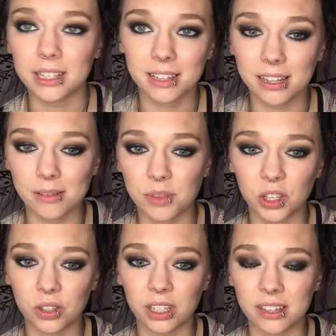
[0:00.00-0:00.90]
it's not
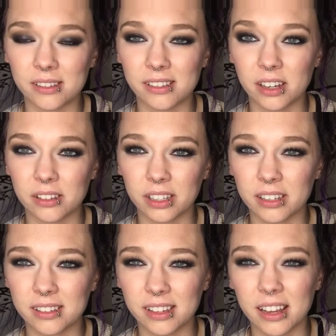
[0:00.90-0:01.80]
something you can necessarily
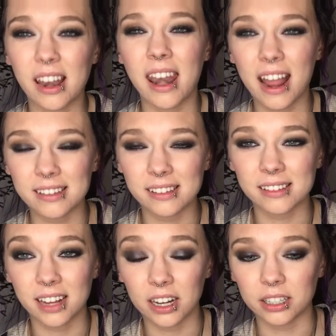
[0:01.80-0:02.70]

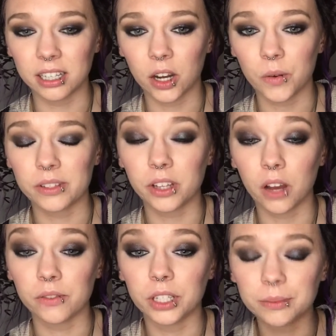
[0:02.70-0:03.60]
necessarily always
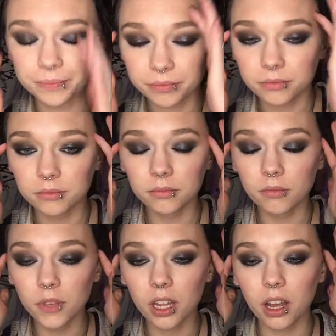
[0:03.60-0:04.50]
cover.
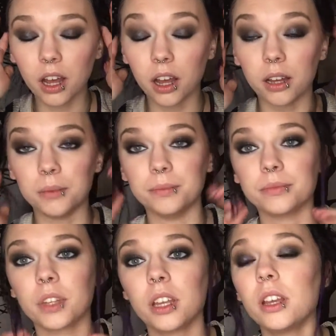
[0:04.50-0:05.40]

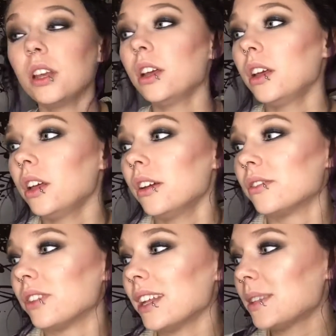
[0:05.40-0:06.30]
Um,
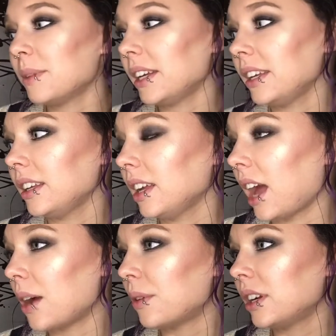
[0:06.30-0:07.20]
so that's my,
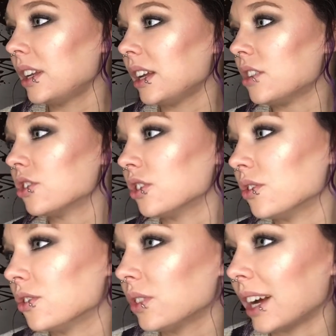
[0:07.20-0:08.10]
I wanted to
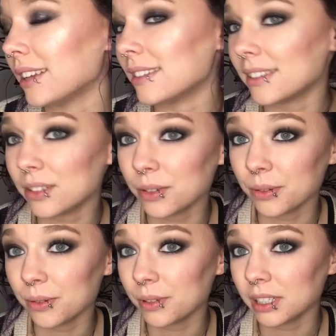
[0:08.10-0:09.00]
introduce you guys
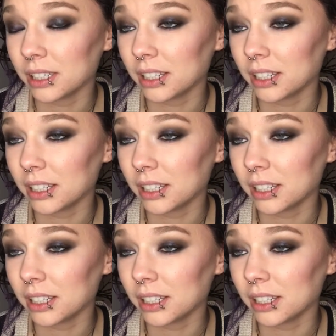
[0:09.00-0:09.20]
to